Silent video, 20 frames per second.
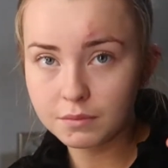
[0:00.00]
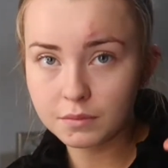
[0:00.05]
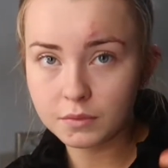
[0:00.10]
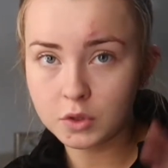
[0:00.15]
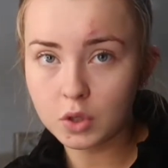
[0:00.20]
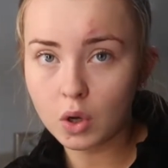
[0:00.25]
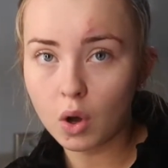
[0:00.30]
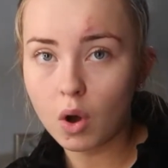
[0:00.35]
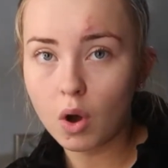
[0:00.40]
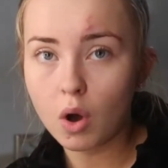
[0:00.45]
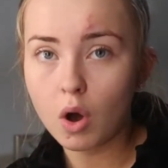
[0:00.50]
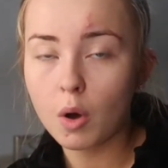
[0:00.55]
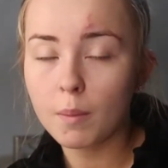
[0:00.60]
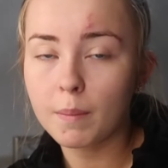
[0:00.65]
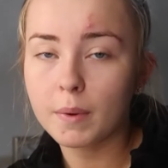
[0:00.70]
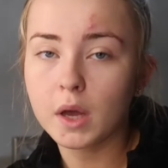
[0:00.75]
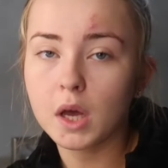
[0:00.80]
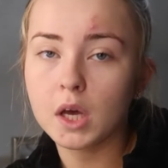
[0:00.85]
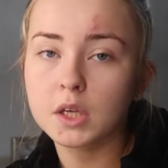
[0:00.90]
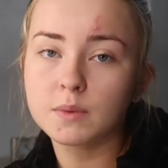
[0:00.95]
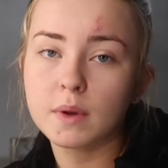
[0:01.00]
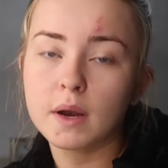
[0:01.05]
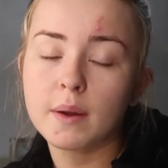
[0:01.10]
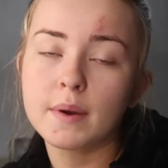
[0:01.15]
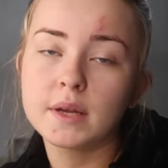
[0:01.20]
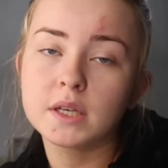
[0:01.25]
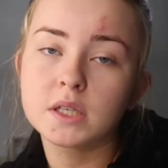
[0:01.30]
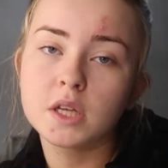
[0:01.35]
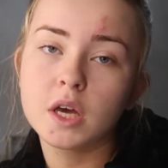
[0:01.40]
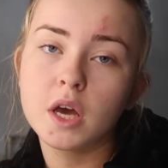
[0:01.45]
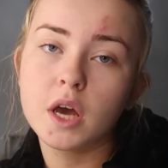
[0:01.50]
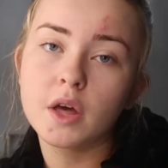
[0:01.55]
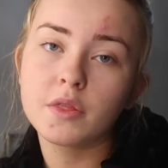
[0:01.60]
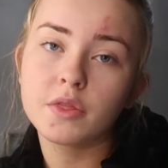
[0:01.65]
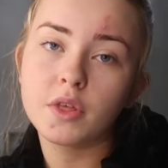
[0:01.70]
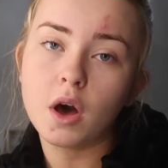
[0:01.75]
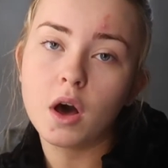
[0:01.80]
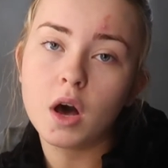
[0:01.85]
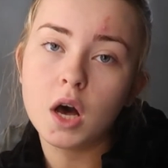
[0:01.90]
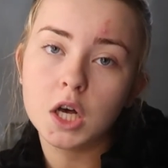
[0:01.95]
door, because when I went to
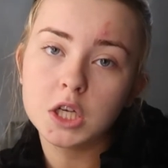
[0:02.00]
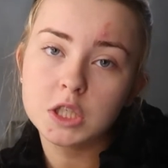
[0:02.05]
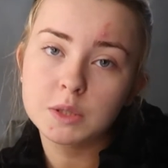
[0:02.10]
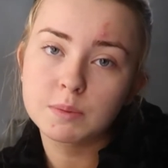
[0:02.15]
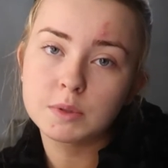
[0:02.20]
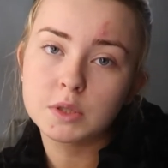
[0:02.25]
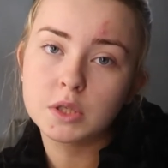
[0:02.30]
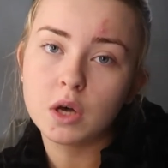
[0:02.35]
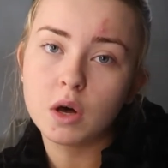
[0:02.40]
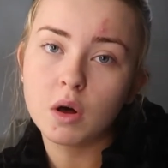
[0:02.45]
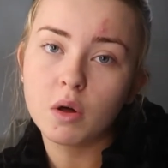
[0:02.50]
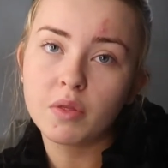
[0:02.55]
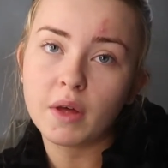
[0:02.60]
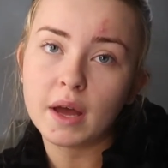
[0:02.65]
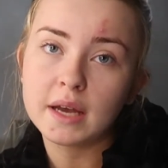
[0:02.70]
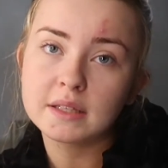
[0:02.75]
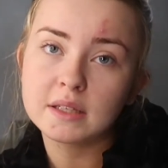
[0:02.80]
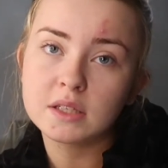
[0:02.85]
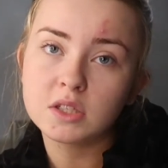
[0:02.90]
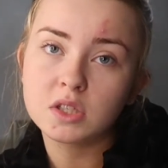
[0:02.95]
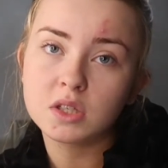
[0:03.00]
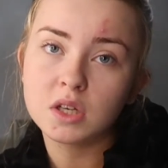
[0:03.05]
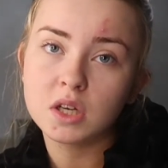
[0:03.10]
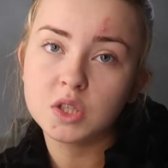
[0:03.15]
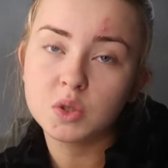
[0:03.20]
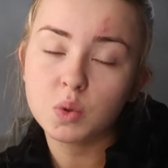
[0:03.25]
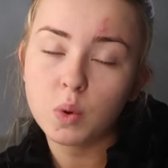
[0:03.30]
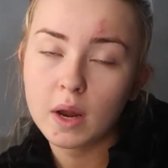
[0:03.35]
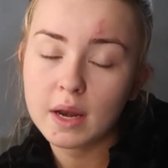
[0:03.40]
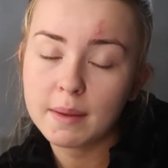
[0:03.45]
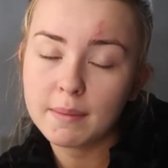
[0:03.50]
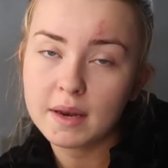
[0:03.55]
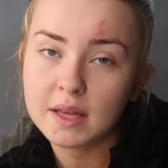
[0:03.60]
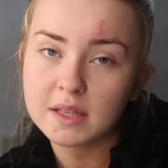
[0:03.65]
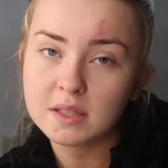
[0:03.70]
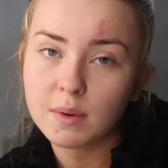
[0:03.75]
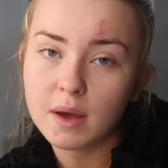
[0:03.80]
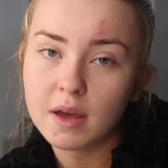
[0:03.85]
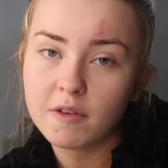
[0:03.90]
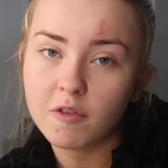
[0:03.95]
the hospital, that is literally 20
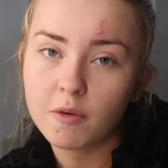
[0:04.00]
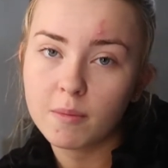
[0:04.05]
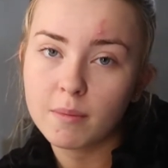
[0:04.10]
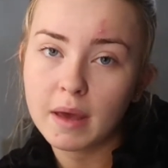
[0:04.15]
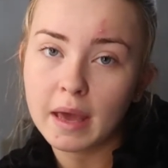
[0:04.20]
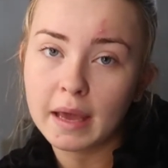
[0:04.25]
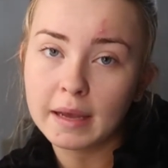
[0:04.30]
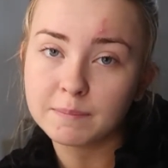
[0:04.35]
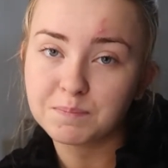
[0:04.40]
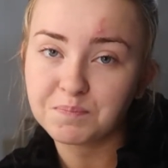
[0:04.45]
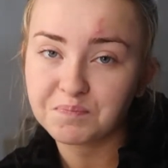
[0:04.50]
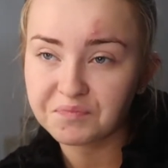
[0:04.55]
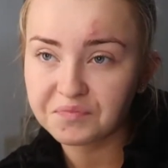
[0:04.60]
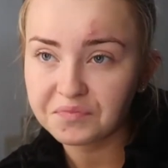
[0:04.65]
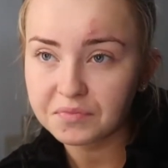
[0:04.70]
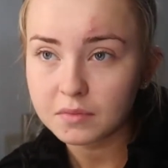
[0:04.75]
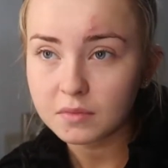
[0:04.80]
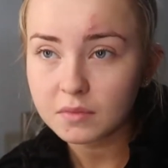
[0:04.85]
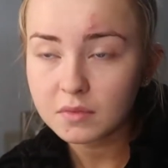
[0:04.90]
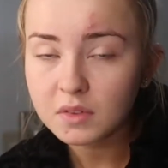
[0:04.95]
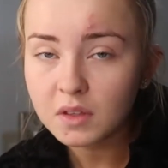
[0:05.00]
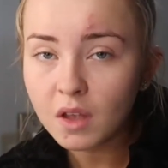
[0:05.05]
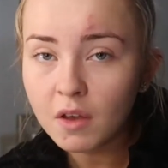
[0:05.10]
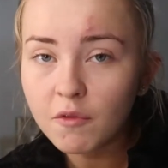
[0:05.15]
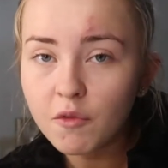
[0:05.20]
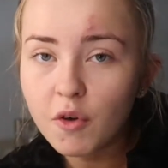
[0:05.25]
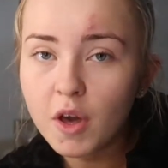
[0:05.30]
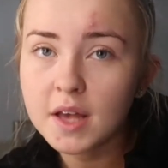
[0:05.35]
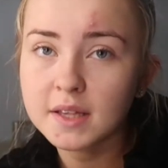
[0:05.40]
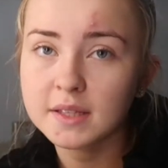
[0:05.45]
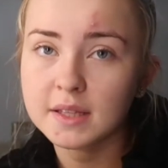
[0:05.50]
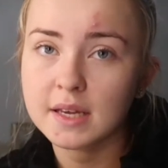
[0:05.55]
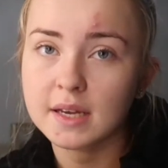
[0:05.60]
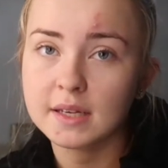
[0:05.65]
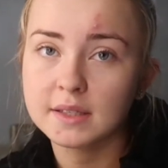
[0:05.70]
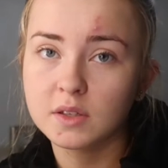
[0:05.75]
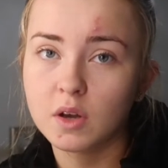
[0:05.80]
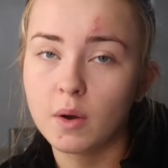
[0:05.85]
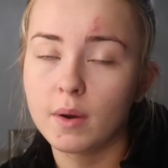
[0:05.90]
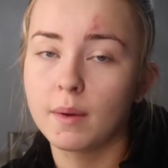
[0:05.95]
minutes away from me, first thing
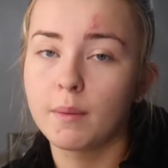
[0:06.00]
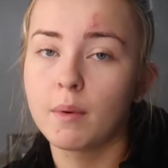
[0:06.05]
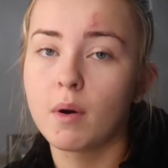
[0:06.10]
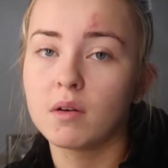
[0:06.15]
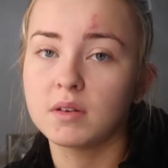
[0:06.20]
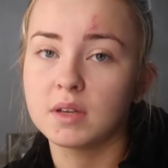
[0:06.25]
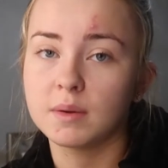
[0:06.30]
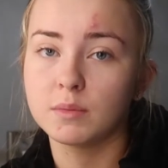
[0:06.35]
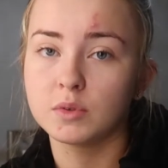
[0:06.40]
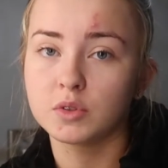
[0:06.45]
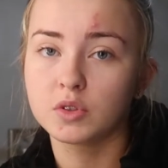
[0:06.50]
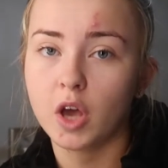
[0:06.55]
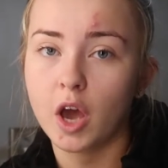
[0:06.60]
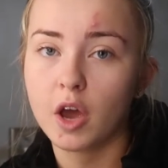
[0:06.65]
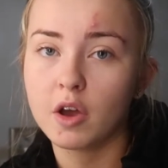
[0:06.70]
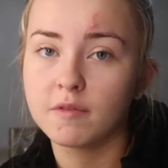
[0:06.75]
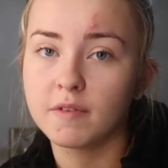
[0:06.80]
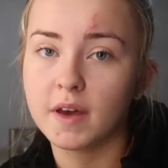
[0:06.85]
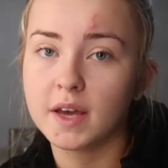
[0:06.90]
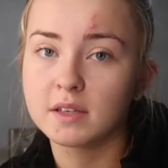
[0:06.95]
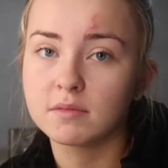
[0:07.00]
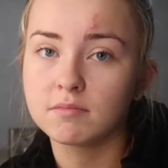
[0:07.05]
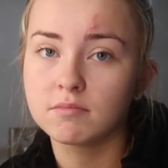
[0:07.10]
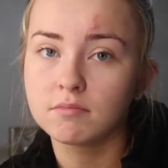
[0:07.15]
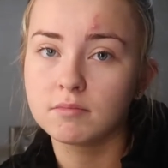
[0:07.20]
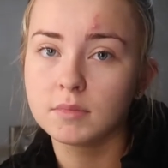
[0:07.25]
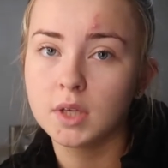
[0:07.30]
I saw when I walked in was COVID.